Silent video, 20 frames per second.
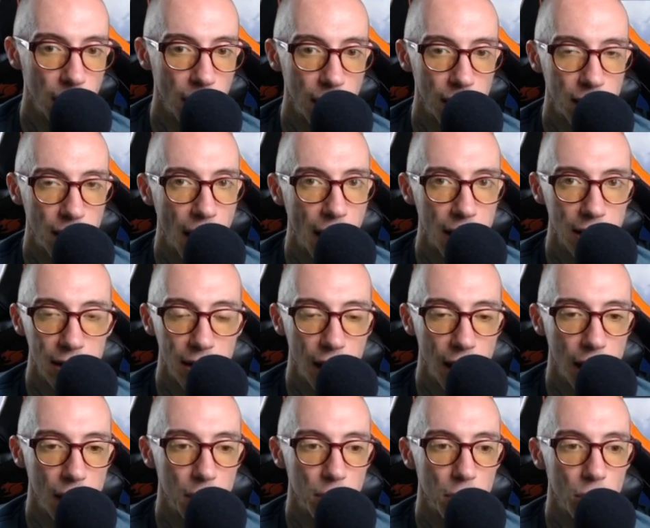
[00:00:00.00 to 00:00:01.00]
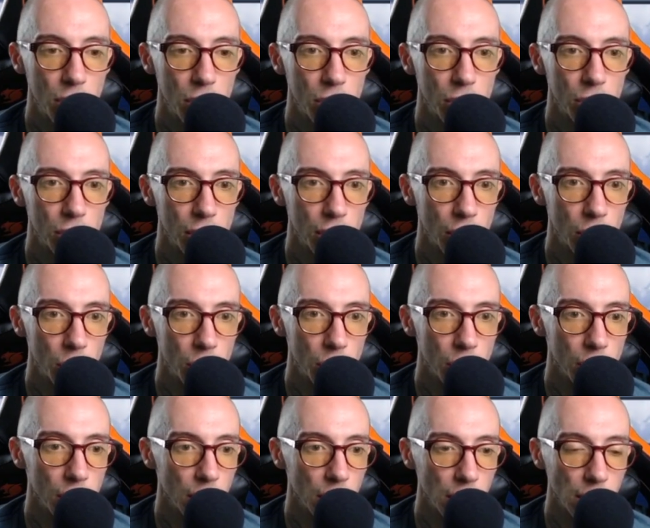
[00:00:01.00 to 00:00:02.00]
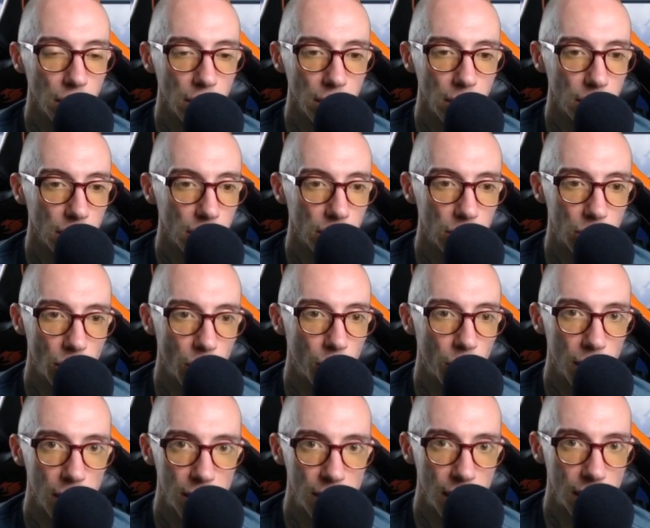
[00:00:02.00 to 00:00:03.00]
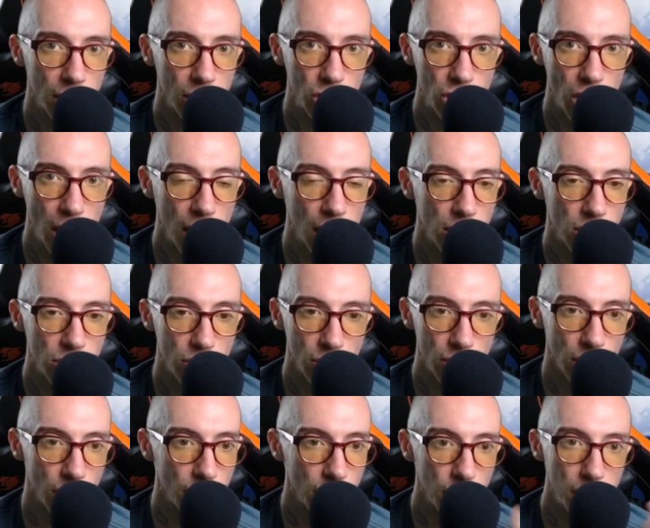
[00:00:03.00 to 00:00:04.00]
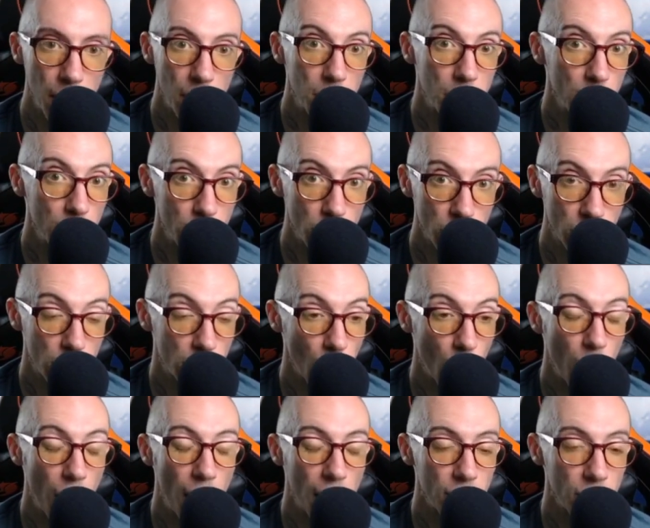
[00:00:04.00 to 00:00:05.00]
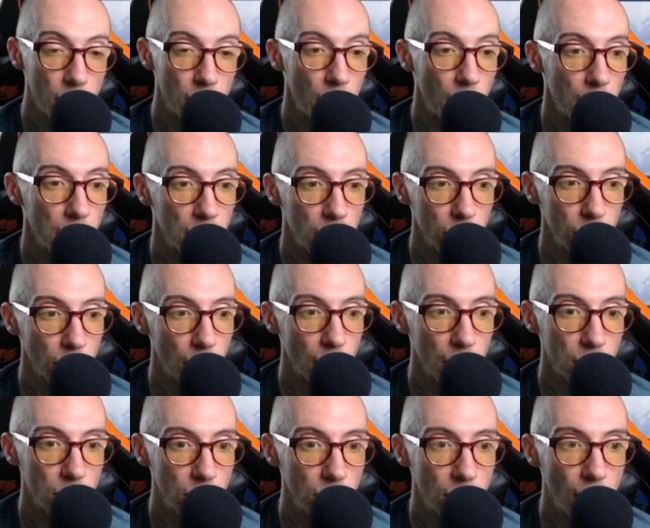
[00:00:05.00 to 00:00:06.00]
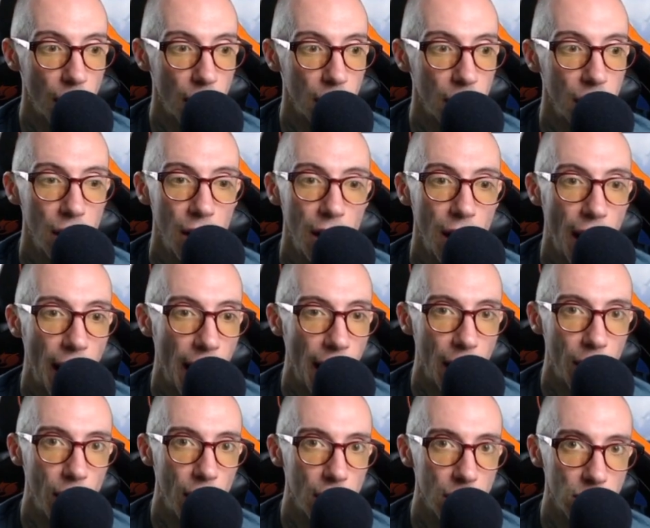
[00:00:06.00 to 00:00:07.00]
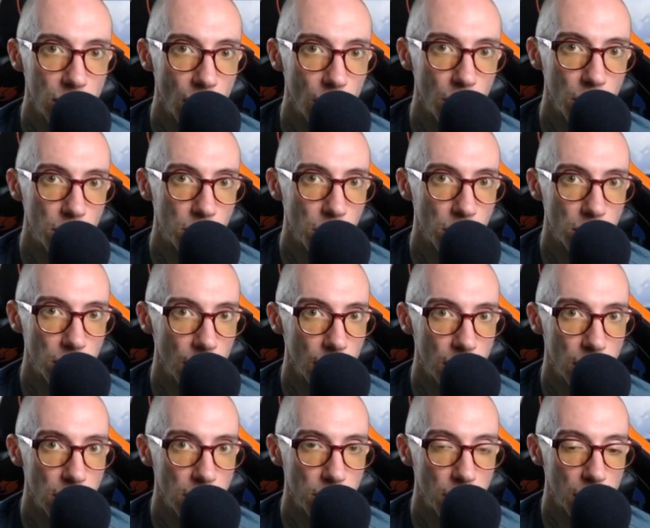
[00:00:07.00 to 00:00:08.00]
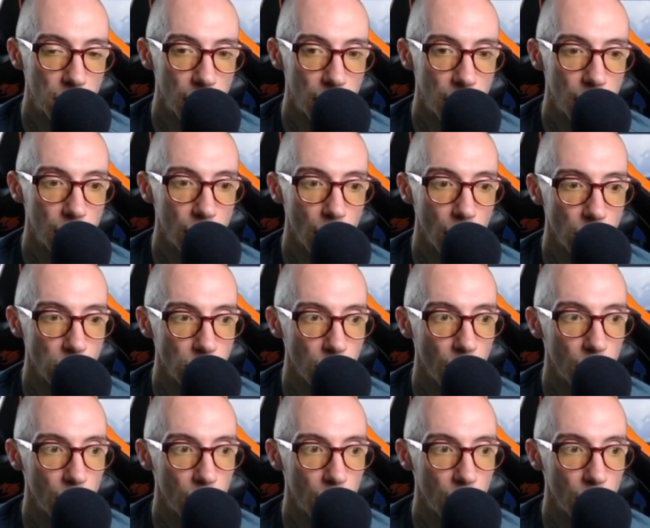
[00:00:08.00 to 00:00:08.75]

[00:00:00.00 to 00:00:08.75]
like that and gamble, or don't want to take the chance, or maybe you just don't have the money and you can't do that, how else are we supposed to get these mythic heroes?